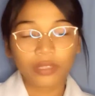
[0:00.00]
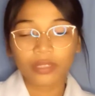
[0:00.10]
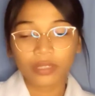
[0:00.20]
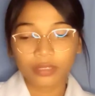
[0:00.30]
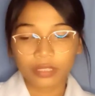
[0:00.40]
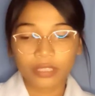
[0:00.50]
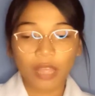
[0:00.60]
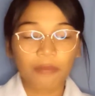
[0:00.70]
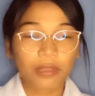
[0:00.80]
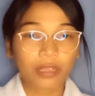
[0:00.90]
The topic
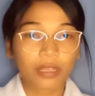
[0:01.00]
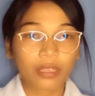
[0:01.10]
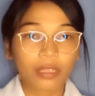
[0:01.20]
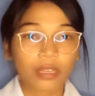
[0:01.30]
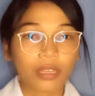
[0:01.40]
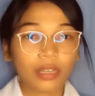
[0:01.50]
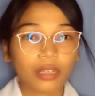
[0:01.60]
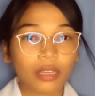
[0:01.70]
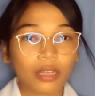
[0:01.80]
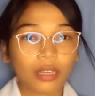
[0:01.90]

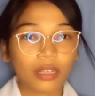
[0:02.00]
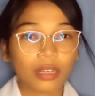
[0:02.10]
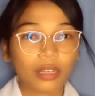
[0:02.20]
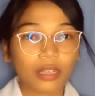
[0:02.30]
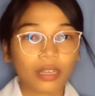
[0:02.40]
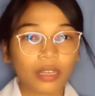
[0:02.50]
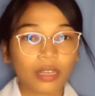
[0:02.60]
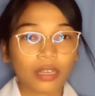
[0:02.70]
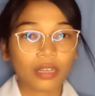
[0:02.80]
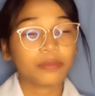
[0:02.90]
of
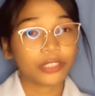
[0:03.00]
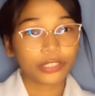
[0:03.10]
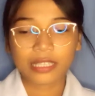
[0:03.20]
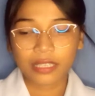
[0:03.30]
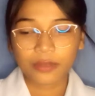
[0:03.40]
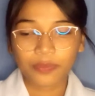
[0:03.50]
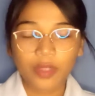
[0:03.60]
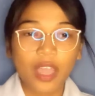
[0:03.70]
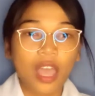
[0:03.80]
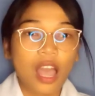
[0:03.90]
a mass
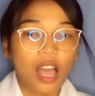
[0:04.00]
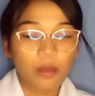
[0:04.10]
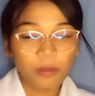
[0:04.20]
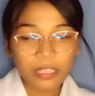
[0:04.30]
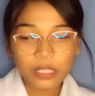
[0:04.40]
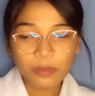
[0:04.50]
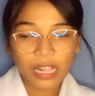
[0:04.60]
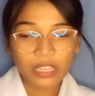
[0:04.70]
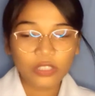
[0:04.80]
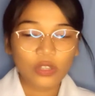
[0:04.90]
balance, also called a
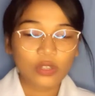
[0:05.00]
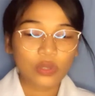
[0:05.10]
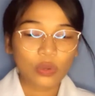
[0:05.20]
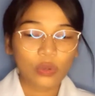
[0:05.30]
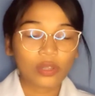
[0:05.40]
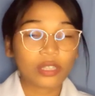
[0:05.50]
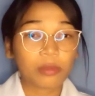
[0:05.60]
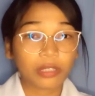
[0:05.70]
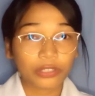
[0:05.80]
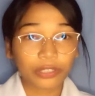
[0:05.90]
material
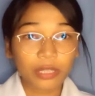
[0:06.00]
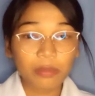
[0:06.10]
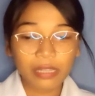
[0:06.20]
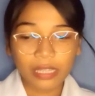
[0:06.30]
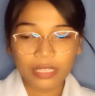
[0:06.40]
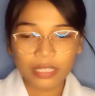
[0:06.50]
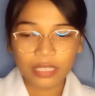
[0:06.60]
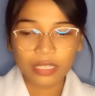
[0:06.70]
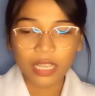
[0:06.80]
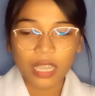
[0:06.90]
balances, is an
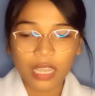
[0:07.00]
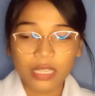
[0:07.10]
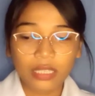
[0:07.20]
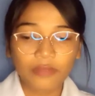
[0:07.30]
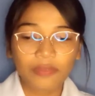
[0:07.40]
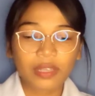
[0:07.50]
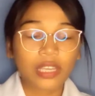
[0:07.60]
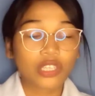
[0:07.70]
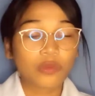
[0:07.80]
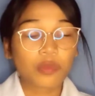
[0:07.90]
application of conservation
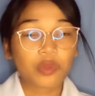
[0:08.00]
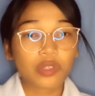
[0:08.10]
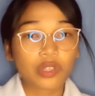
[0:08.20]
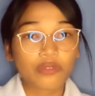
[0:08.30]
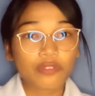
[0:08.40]
of mass